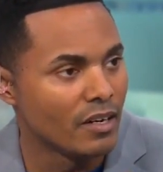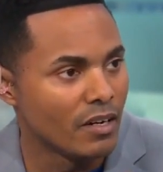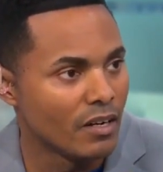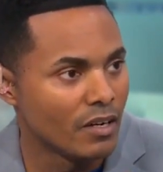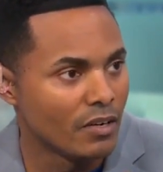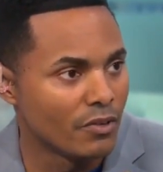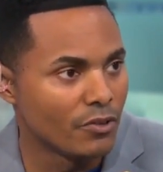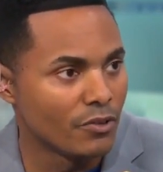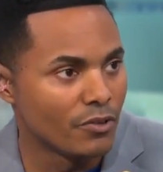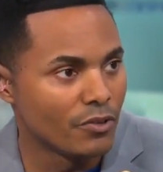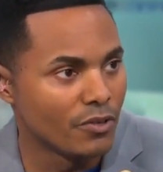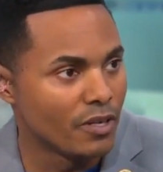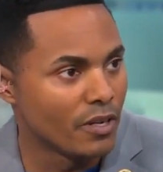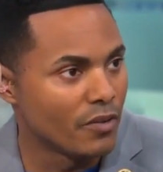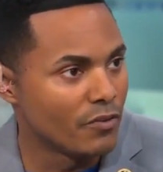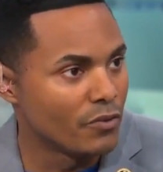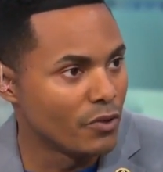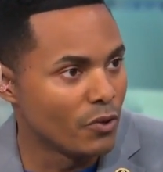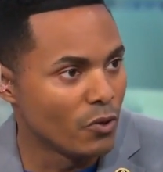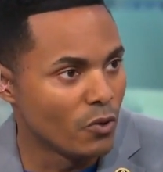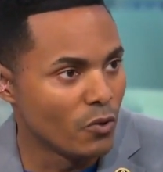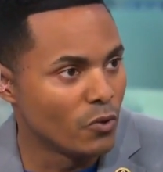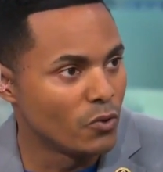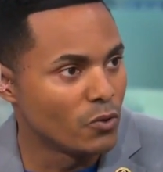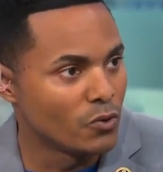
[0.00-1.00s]
Under
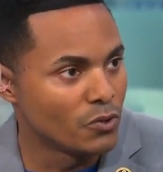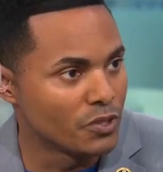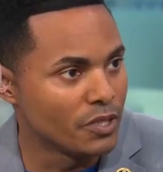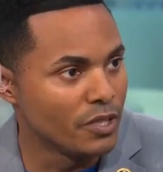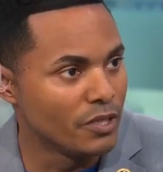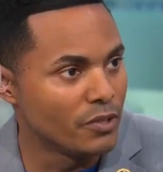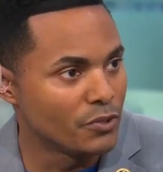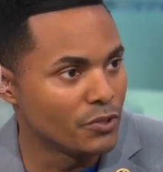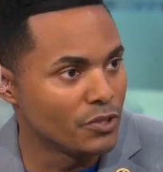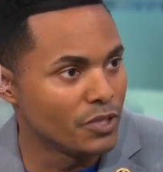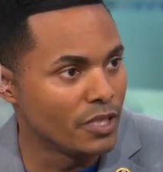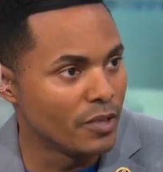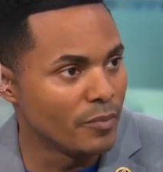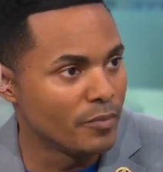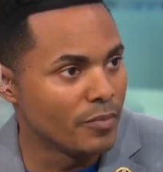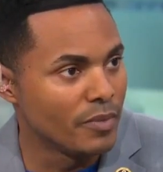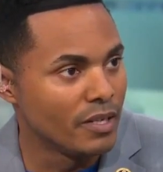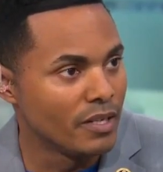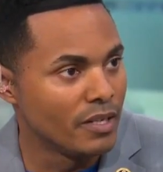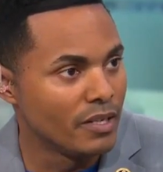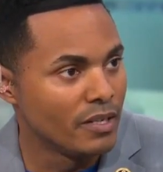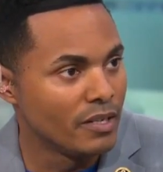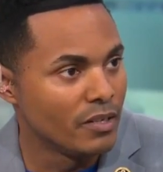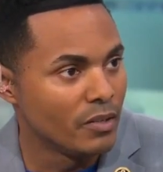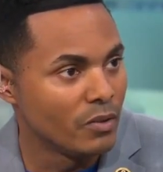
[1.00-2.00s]
Governor Hochul's leadership,
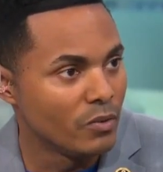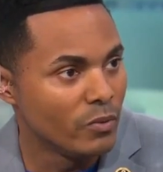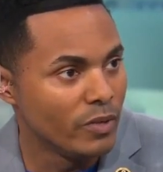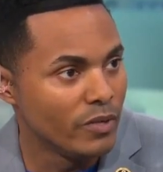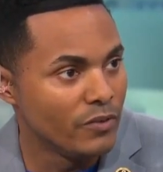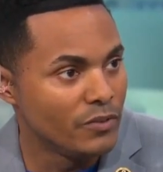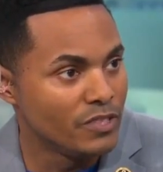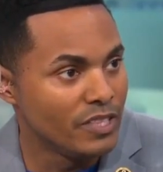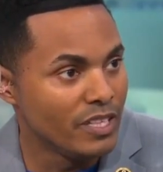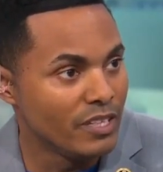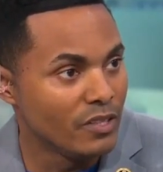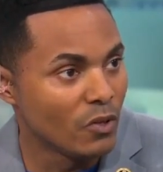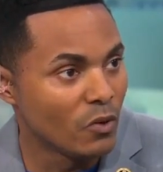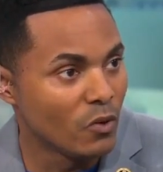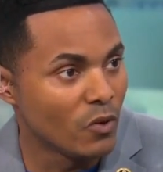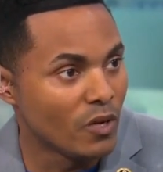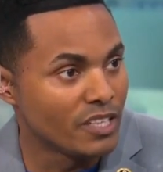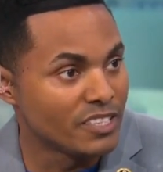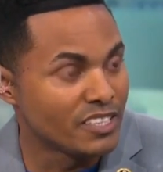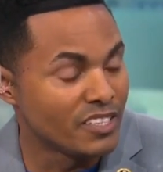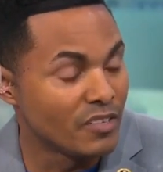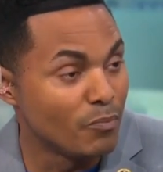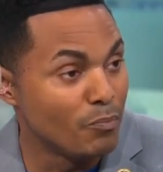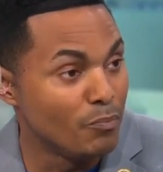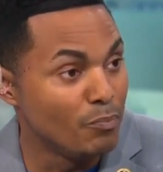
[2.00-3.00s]
we've seen the
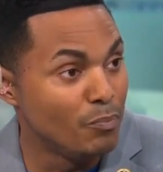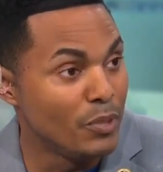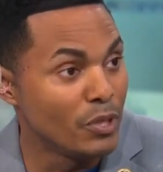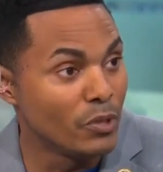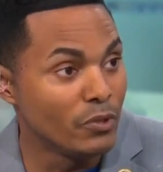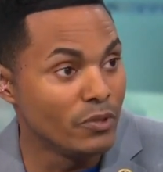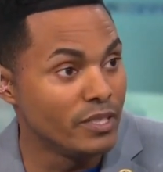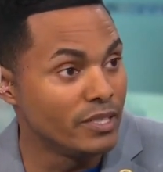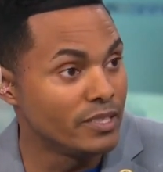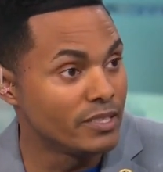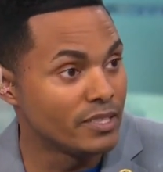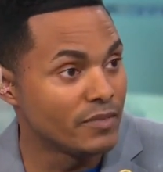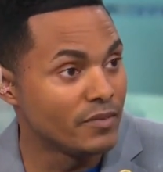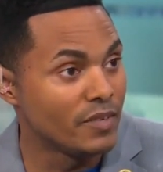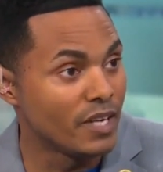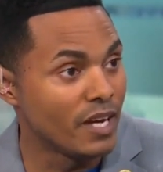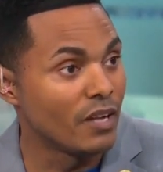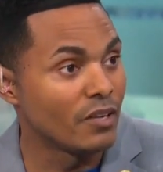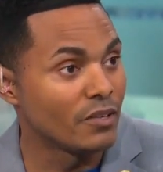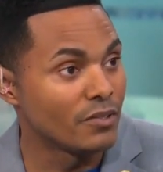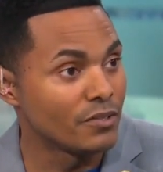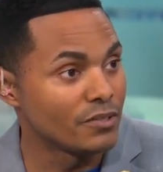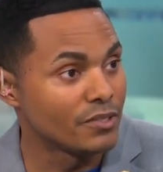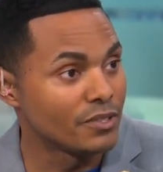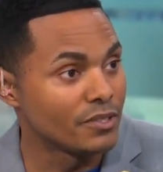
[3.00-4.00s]
loss of billions of
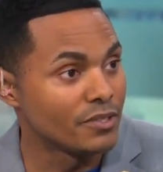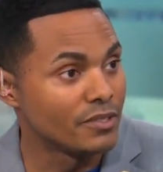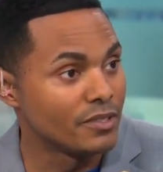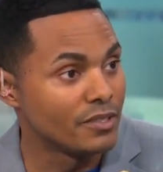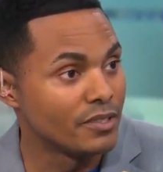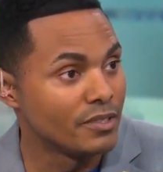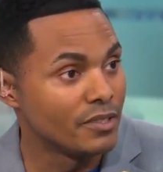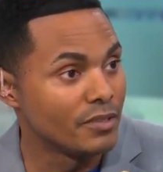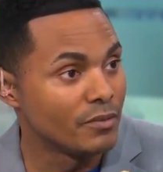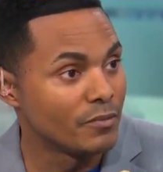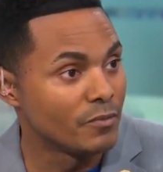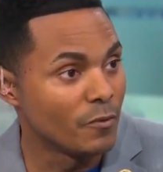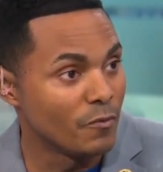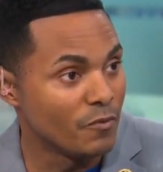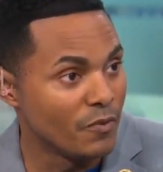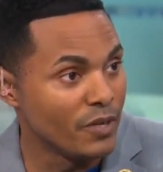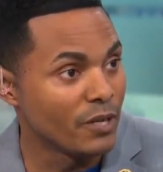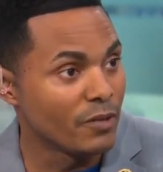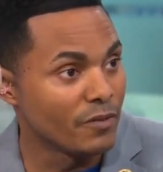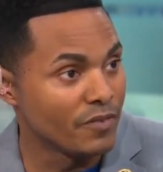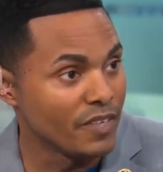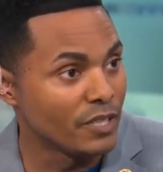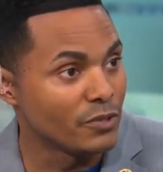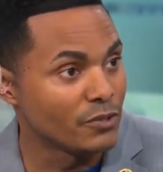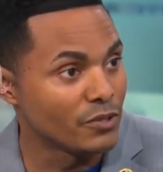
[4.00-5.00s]
dollars from
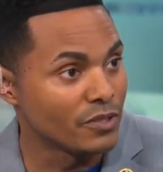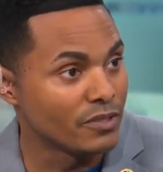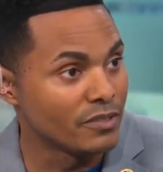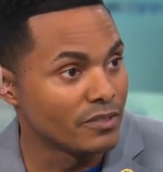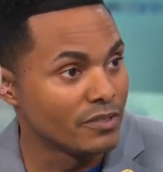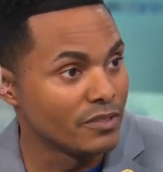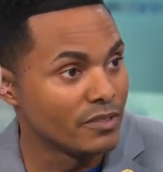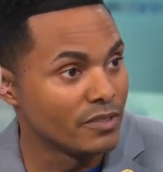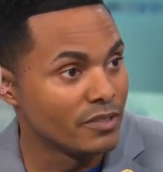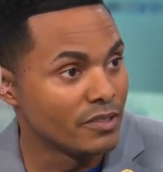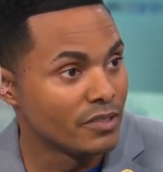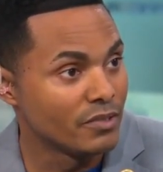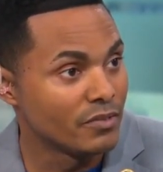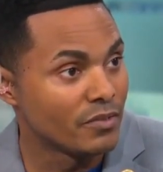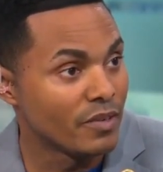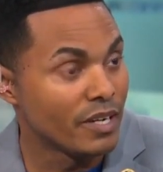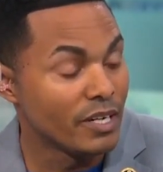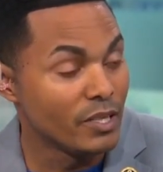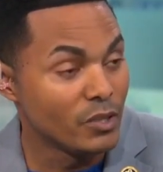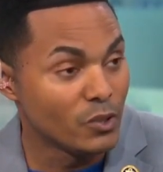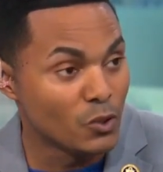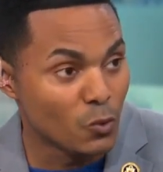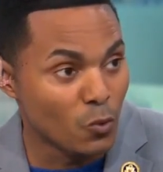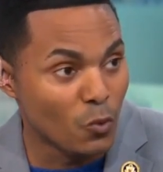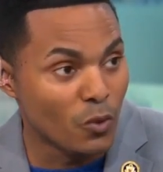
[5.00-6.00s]
fare evasion.
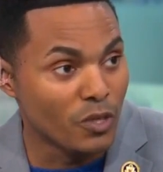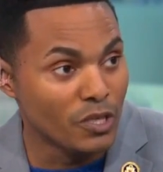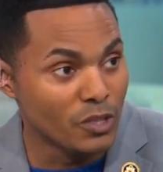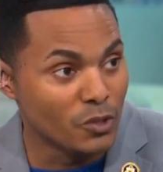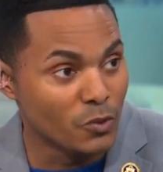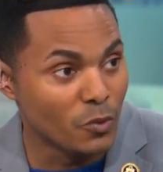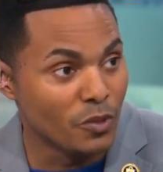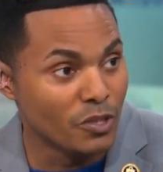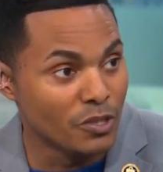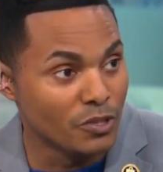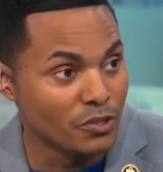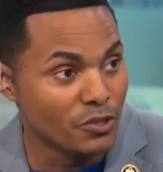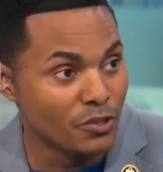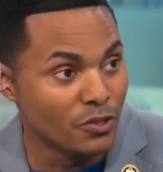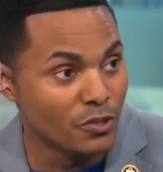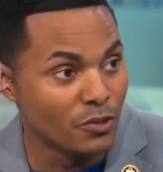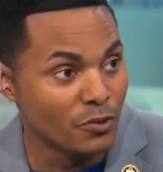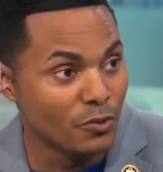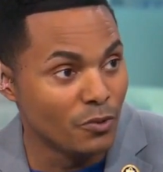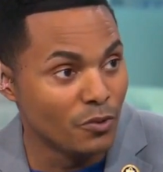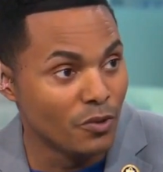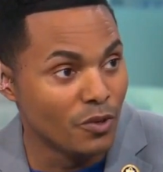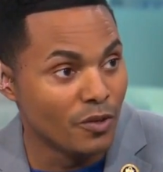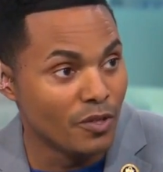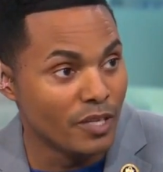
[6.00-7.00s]
Right? In
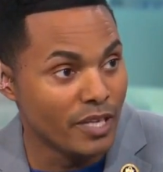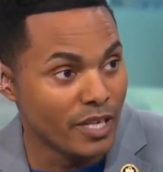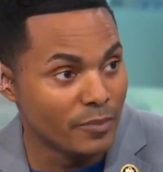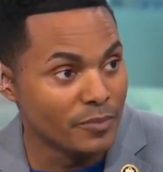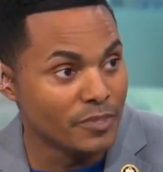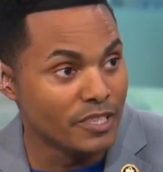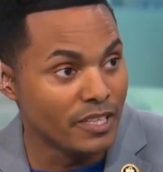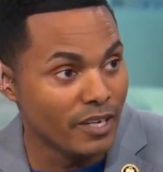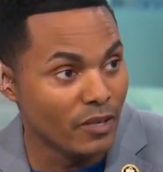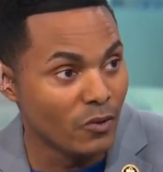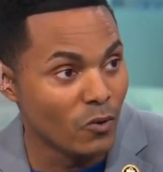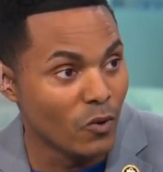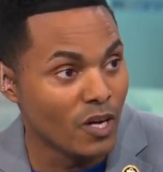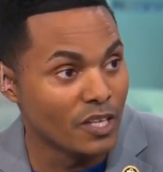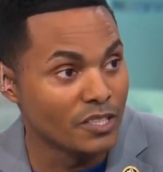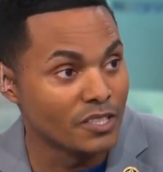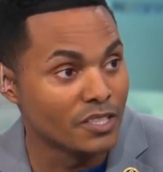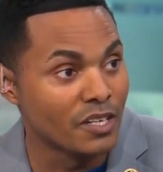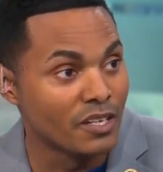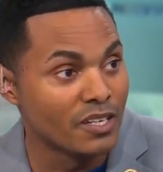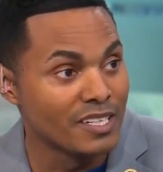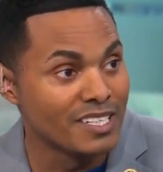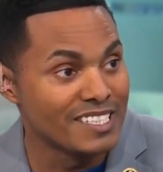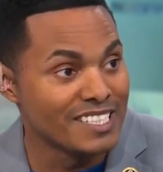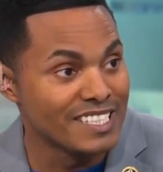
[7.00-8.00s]
2022, the MTA
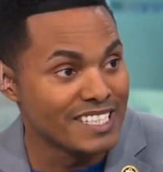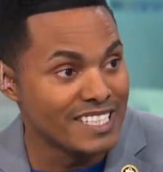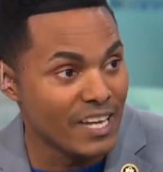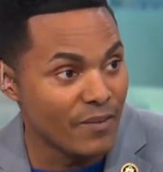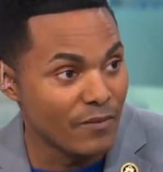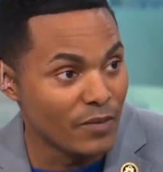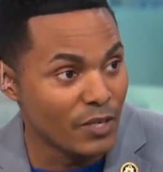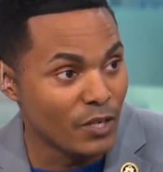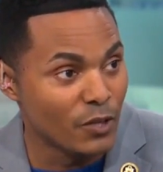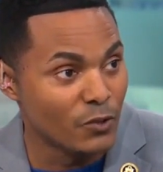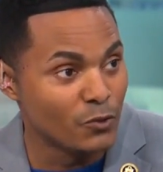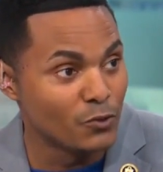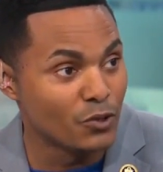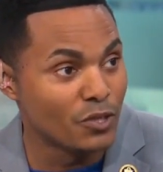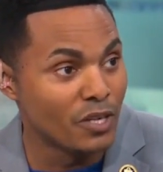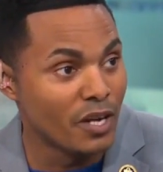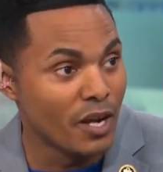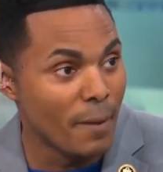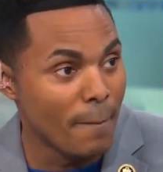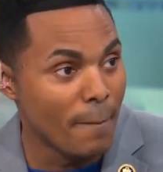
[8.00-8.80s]
lost $700